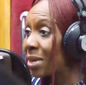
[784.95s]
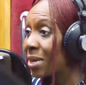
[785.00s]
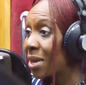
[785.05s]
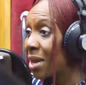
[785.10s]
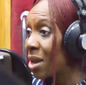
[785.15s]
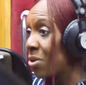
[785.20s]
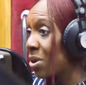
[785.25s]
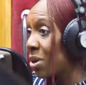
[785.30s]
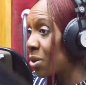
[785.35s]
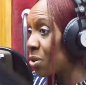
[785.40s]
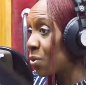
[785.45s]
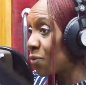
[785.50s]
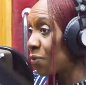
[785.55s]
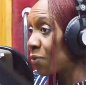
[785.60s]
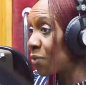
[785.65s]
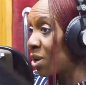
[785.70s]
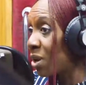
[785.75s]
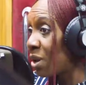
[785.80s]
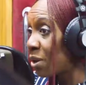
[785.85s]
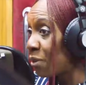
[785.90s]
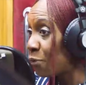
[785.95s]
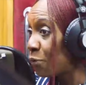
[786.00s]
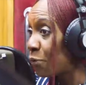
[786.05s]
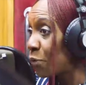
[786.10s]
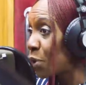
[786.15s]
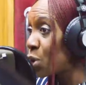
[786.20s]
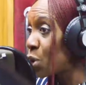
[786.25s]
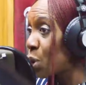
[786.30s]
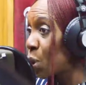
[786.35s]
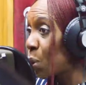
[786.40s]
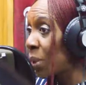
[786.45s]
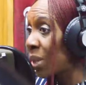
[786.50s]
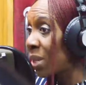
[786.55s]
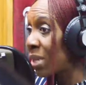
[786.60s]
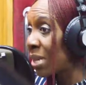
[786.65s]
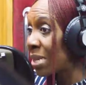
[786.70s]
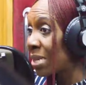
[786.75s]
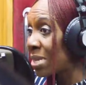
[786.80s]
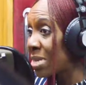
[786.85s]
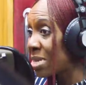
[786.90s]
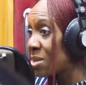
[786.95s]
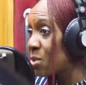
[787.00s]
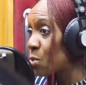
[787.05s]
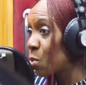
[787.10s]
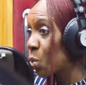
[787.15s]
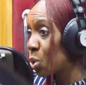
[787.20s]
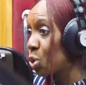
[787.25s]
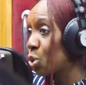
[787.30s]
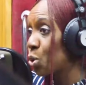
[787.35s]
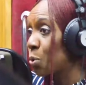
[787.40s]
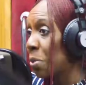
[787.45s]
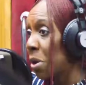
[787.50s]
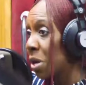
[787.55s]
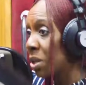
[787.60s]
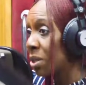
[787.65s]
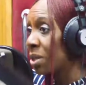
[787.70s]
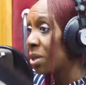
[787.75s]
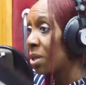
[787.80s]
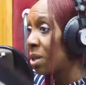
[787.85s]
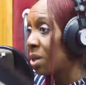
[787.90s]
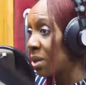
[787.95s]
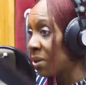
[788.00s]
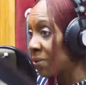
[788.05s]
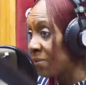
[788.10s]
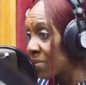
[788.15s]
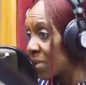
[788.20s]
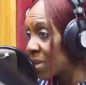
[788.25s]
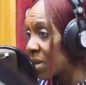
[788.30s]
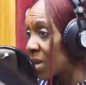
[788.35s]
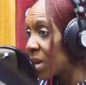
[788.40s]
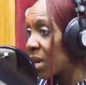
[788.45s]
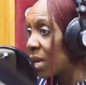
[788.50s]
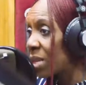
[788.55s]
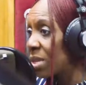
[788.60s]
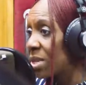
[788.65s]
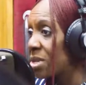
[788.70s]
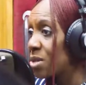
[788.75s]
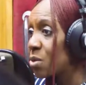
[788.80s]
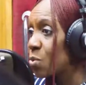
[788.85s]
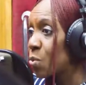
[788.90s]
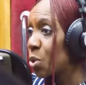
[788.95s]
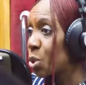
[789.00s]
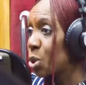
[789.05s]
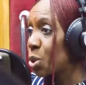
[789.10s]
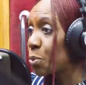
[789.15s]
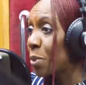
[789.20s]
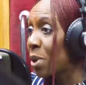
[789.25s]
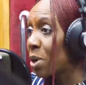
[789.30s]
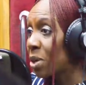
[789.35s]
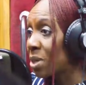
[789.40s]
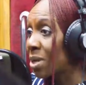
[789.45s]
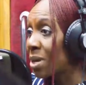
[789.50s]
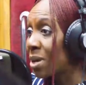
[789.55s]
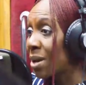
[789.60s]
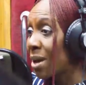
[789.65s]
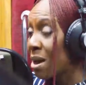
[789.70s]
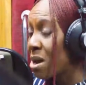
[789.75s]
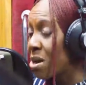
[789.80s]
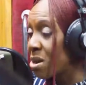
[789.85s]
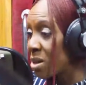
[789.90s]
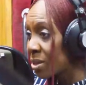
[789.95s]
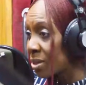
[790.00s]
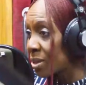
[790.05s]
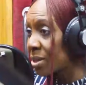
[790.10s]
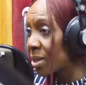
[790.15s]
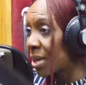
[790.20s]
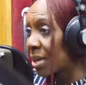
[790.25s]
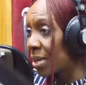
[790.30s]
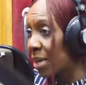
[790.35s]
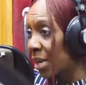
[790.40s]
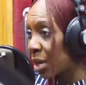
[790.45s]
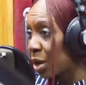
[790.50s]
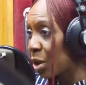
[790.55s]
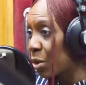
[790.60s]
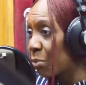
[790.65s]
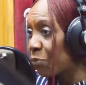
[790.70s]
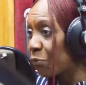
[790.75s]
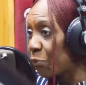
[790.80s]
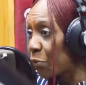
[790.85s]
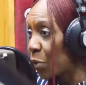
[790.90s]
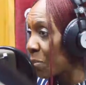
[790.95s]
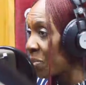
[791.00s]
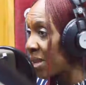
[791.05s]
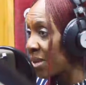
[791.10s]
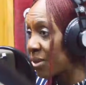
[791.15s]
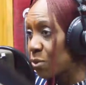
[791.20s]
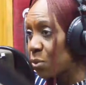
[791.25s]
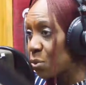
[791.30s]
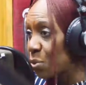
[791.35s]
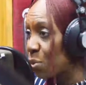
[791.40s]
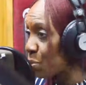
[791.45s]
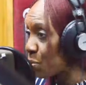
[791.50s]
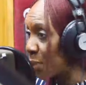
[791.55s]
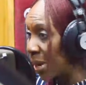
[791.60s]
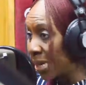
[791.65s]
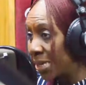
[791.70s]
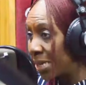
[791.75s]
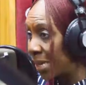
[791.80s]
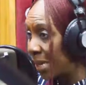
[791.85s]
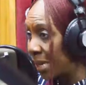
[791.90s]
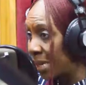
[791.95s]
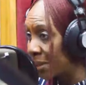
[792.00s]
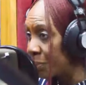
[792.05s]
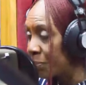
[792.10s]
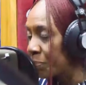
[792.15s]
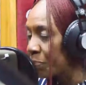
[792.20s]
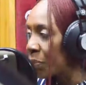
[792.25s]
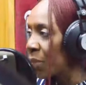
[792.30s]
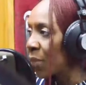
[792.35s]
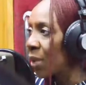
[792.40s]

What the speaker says: and areas of love, knowing that this is what your partner loves, this is what your partner earns an income from, there's no threat here.